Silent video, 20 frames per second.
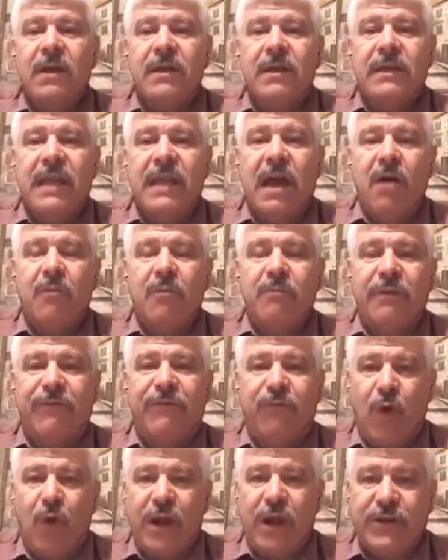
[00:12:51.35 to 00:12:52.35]
Now,
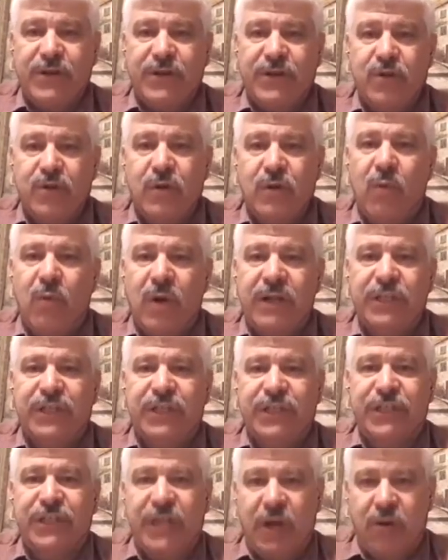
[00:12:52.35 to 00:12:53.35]
before I do, I want to
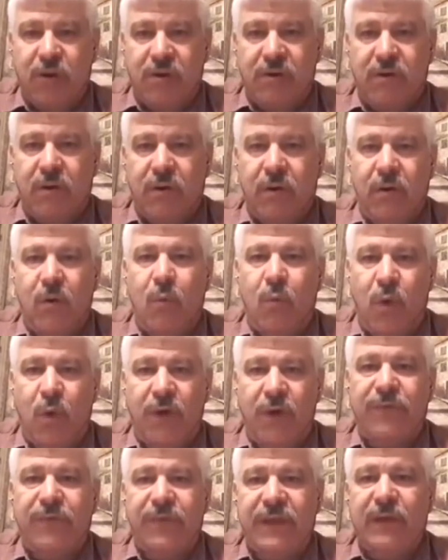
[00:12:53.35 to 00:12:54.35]
share
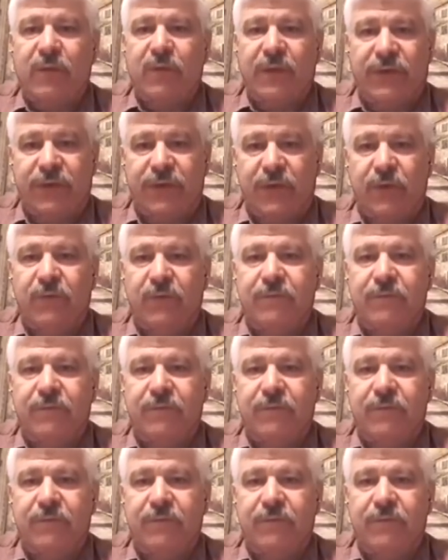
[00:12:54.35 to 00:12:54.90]
one thing with you.